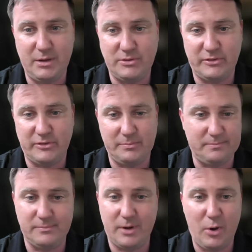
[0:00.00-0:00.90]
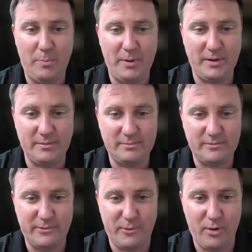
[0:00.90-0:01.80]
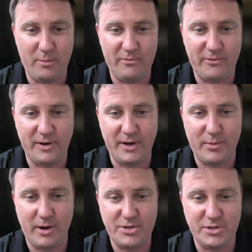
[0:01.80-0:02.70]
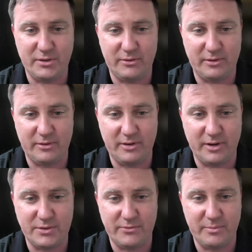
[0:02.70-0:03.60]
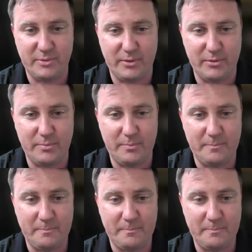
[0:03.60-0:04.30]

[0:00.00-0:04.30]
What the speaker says: just a open forum for any questions or discussion from the group.